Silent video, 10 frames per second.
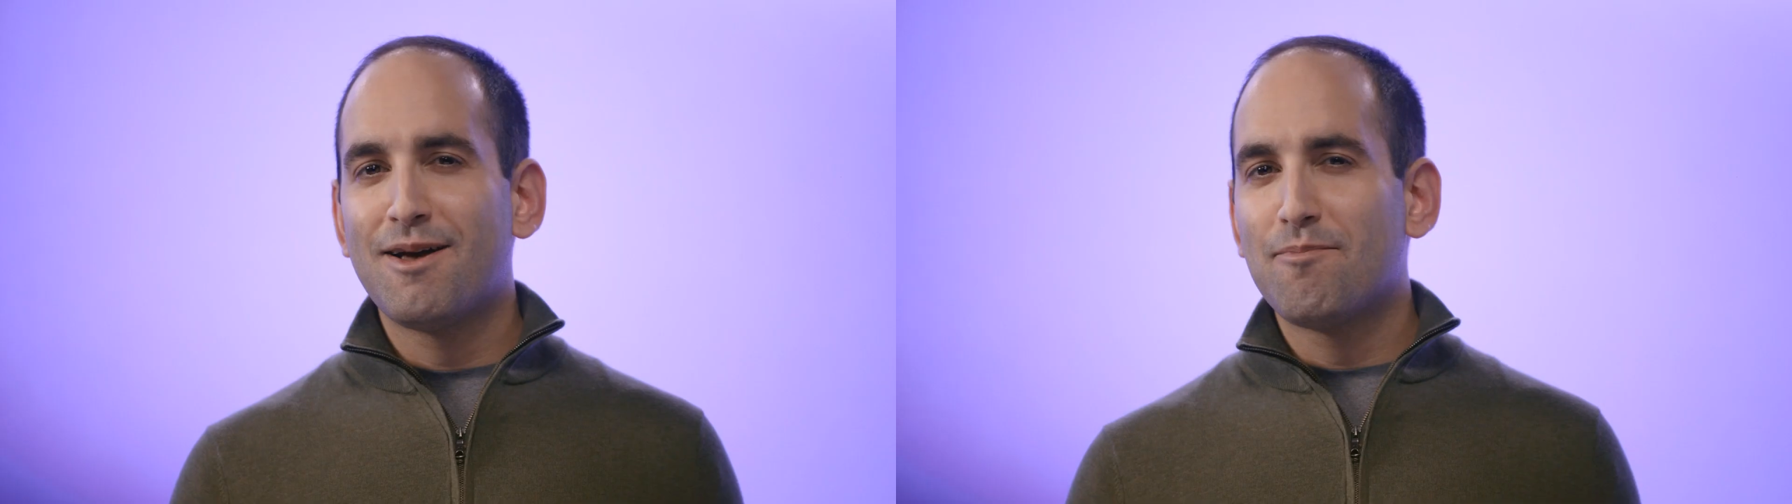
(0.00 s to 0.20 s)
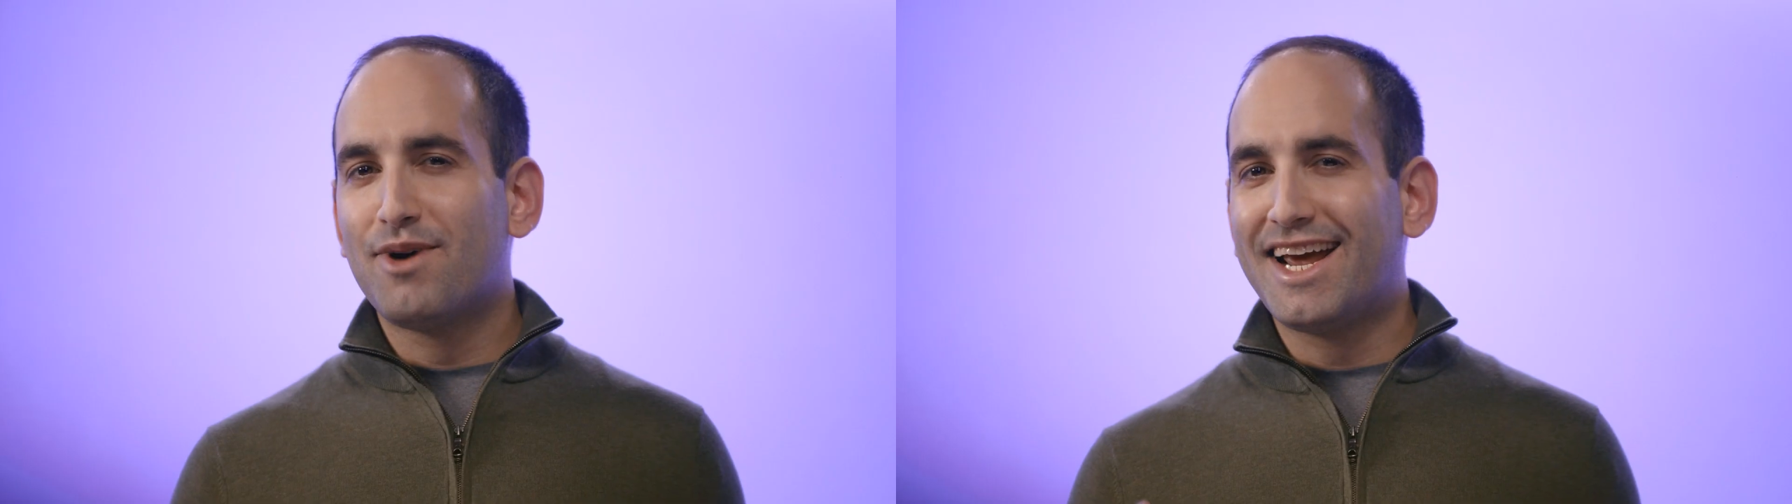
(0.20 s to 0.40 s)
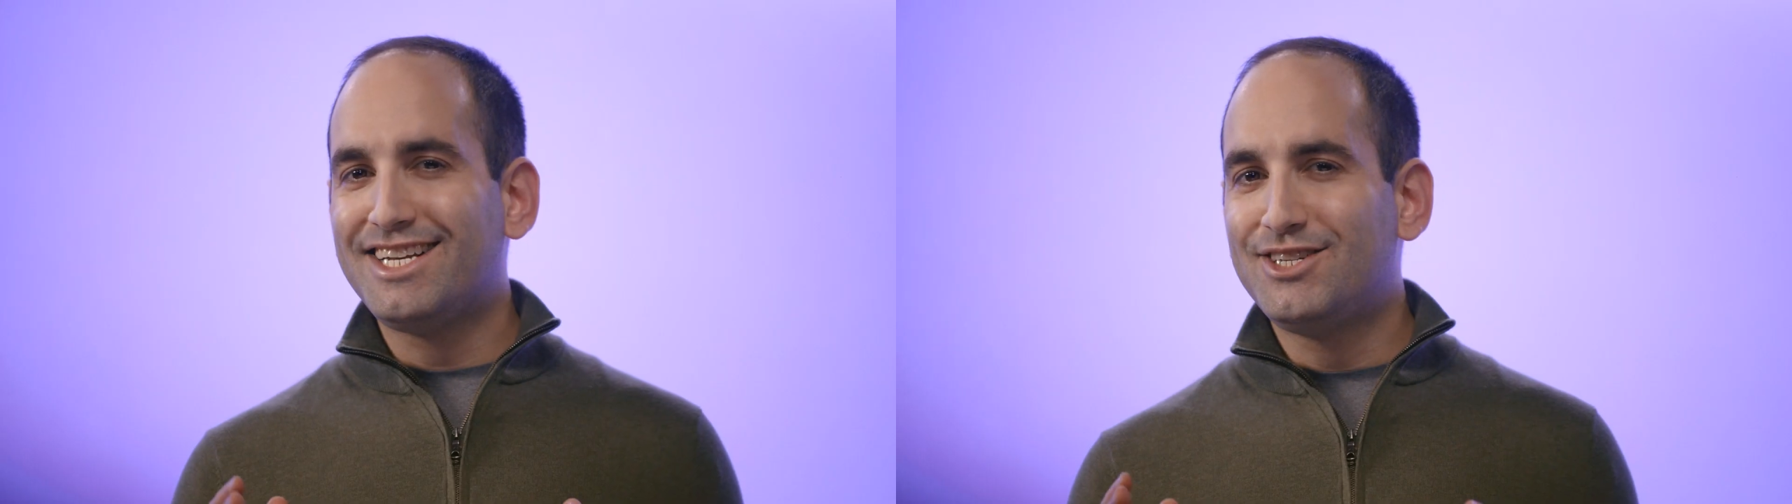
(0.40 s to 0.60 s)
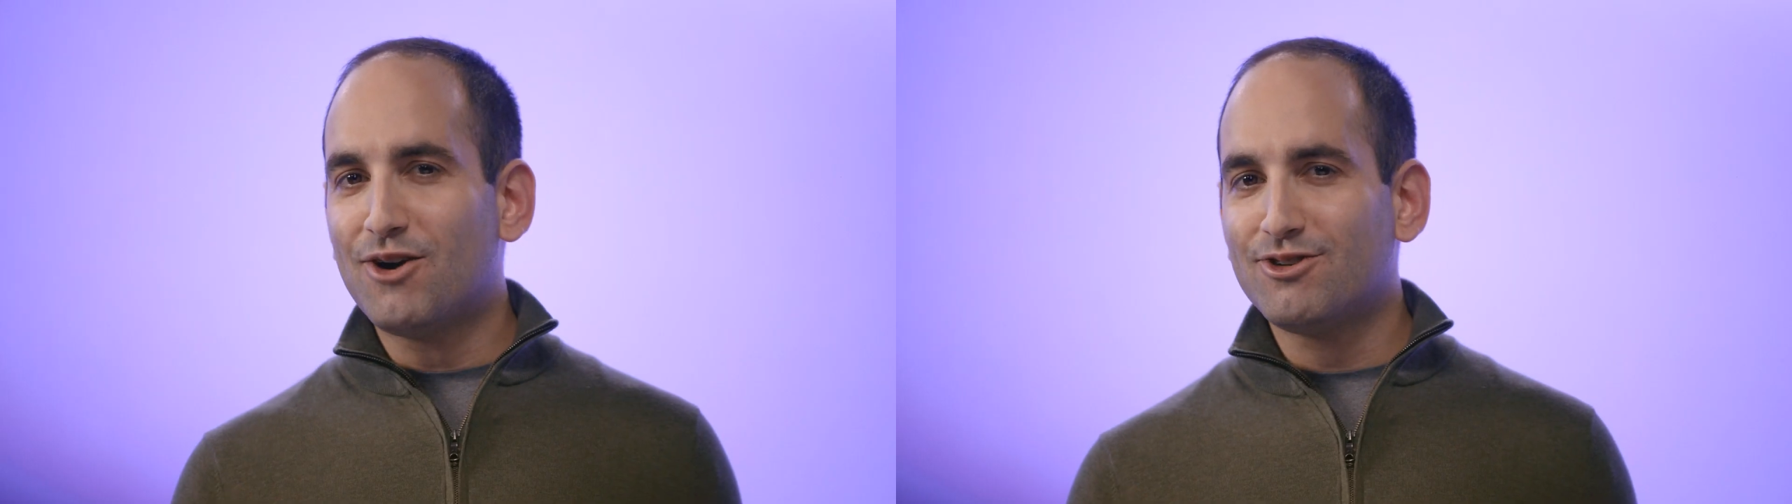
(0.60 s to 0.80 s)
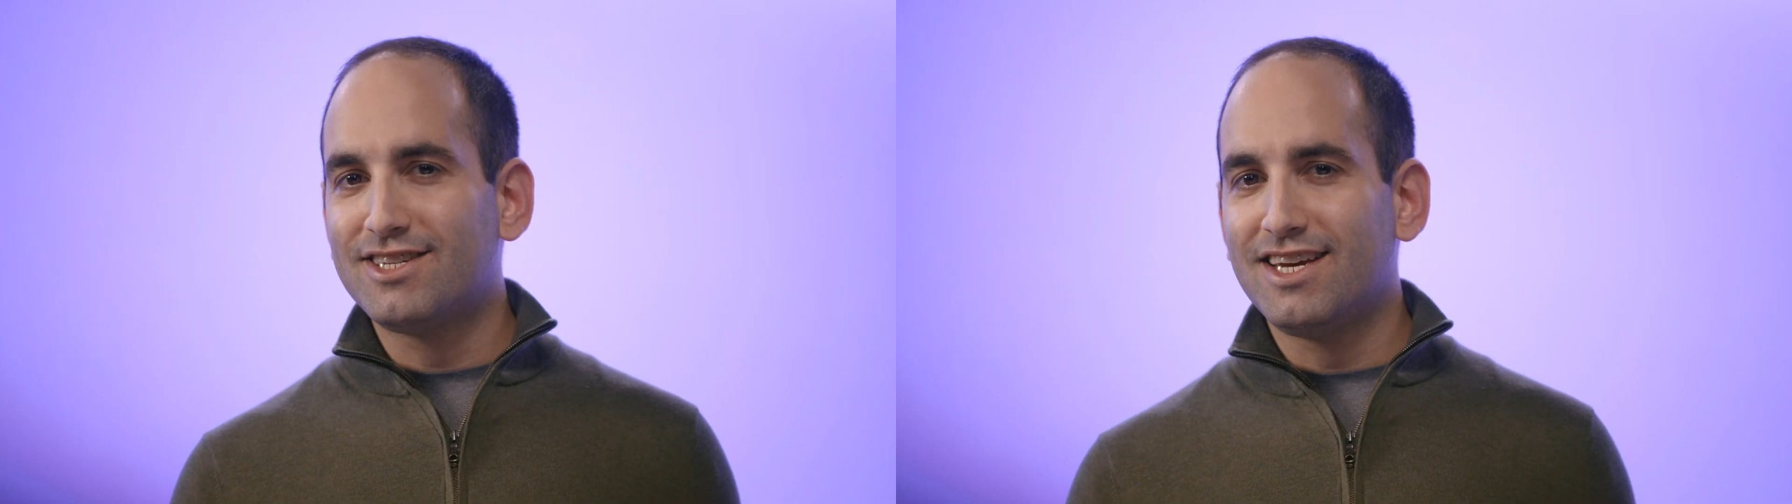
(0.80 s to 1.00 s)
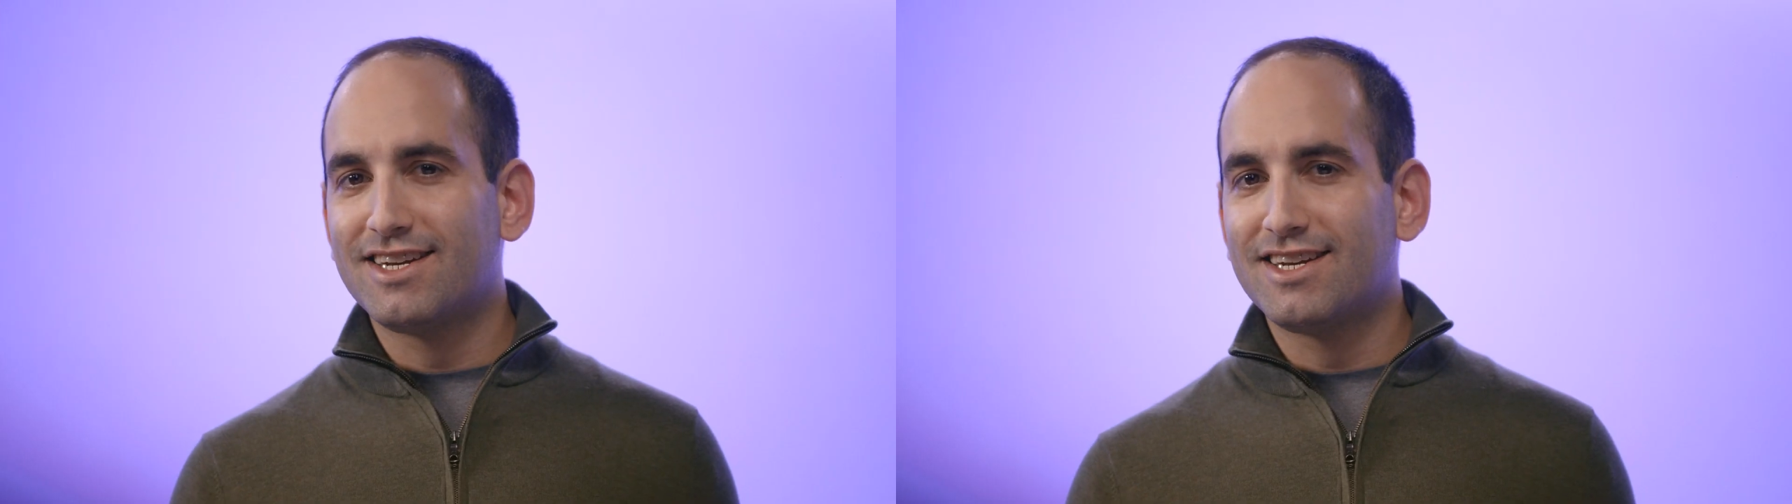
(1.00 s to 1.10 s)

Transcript: But I don't see a